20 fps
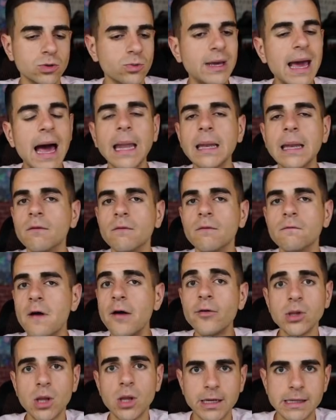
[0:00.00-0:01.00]
We got
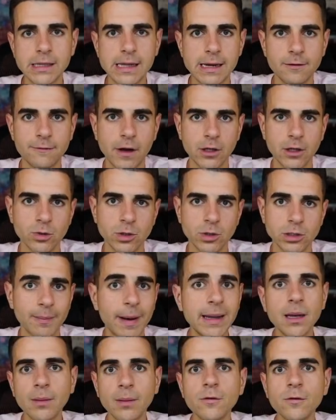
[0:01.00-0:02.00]
very lucky that he fell to us.
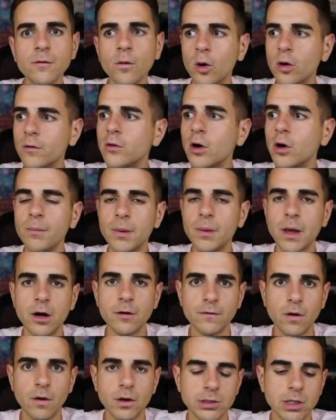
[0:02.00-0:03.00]
My number 4 overall player
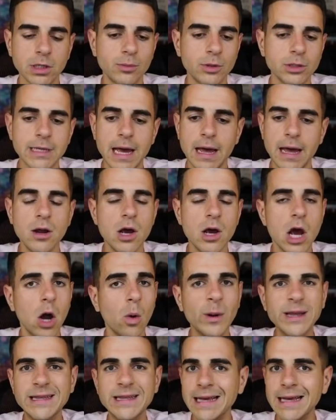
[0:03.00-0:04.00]
falls to number 10.
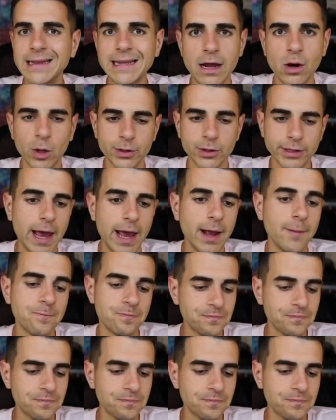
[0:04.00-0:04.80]
We take that all day.